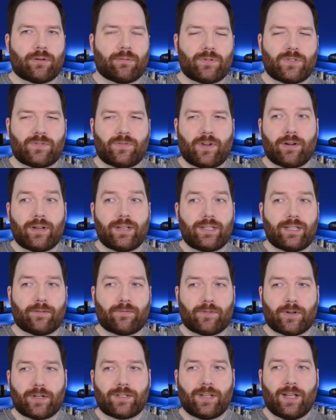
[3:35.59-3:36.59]
It was very
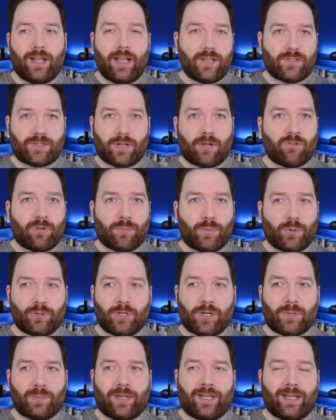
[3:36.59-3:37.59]
different. Sandra
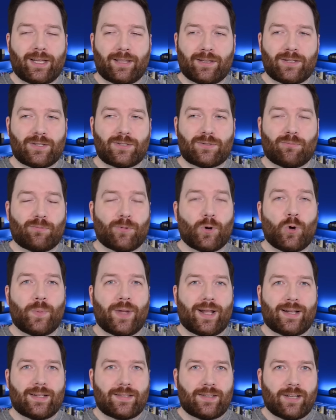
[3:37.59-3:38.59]
Bullock being this
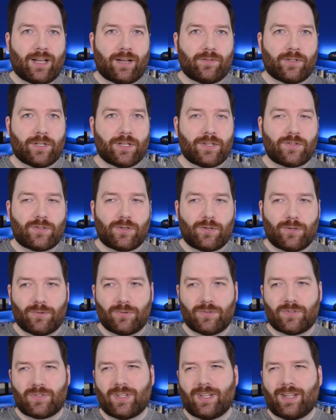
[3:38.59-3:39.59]
romance novelist
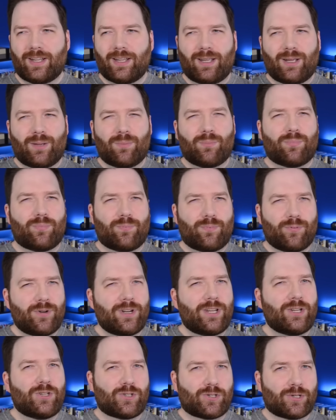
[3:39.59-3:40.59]
who's
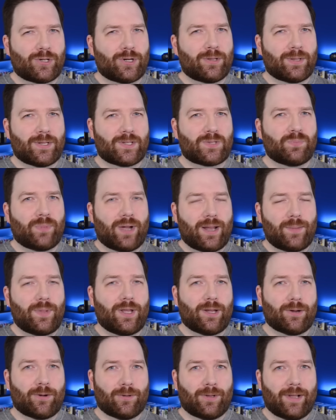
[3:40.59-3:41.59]
pretty sure this might
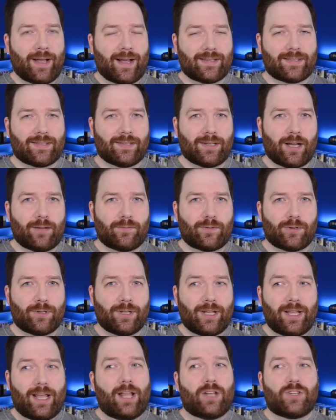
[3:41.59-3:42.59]
be her last novel.
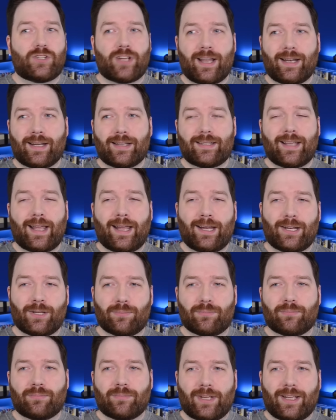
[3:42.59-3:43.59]
Channing
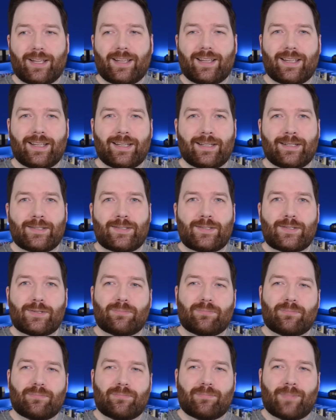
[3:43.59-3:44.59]
Tatum is
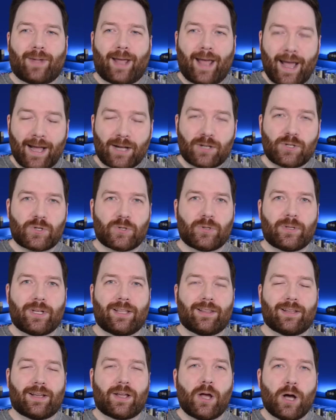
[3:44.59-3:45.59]
actually
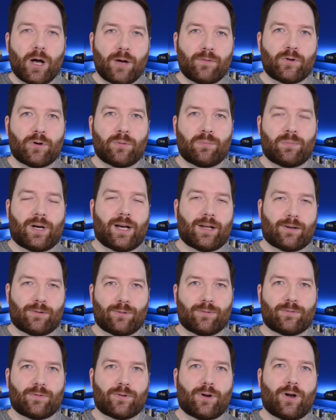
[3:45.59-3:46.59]
the cover
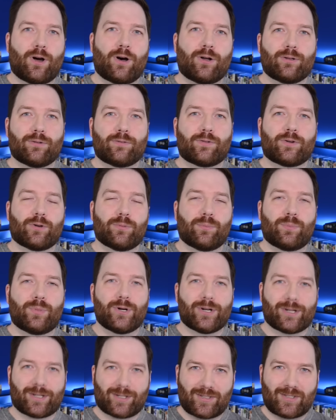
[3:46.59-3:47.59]
model for all of her
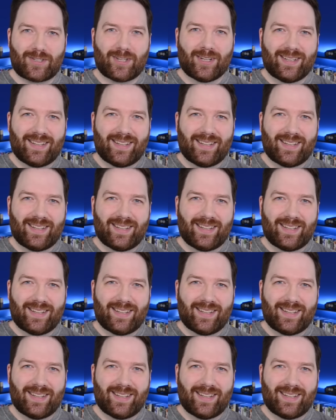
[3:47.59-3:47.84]
books.